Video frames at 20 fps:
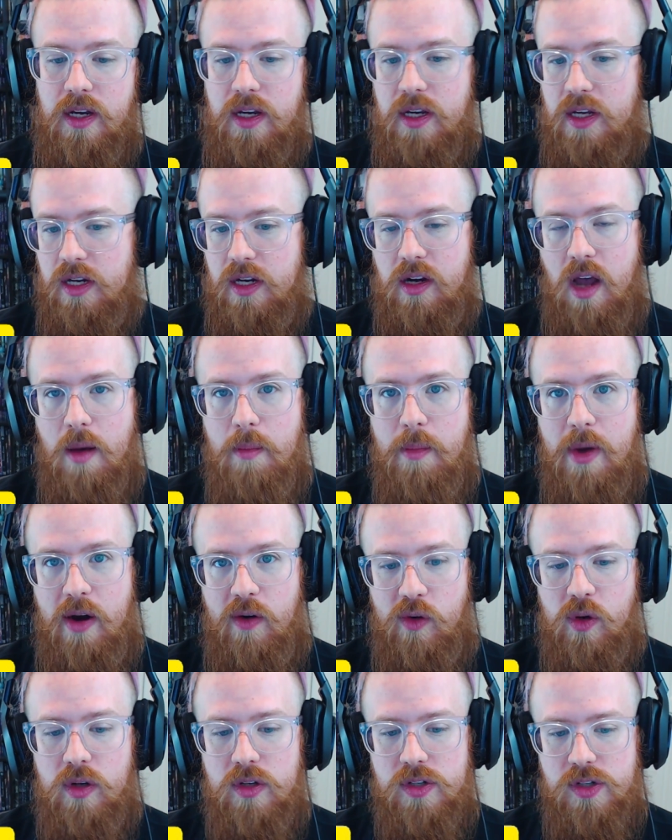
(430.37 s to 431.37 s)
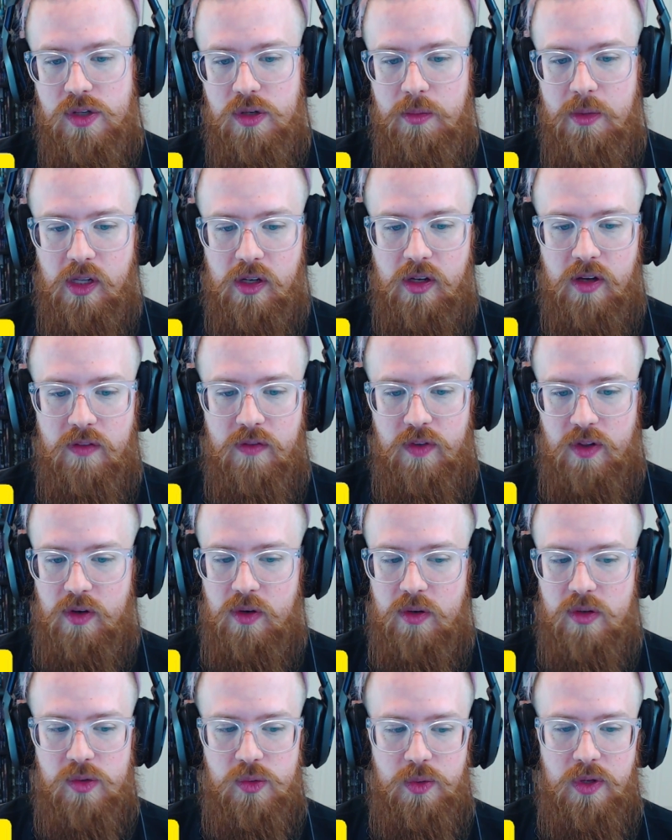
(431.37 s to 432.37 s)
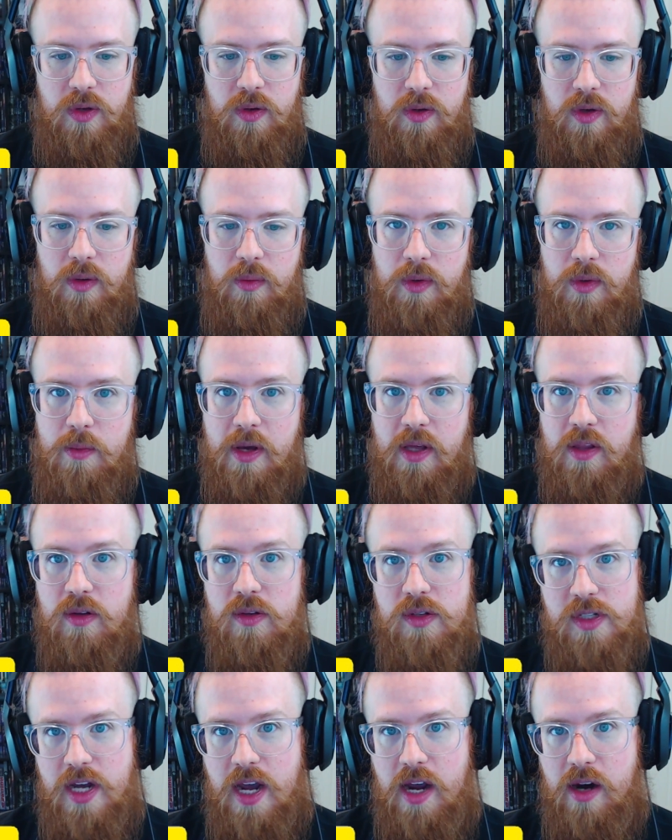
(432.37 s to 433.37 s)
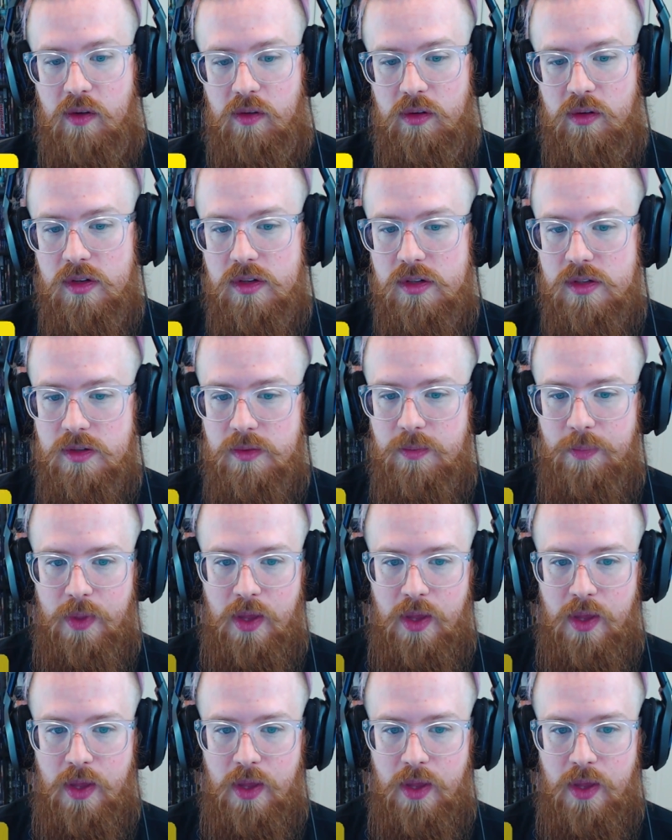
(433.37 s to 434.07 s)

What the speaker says: in a combat roll. So you'll be looking for those when you make those attack rolls.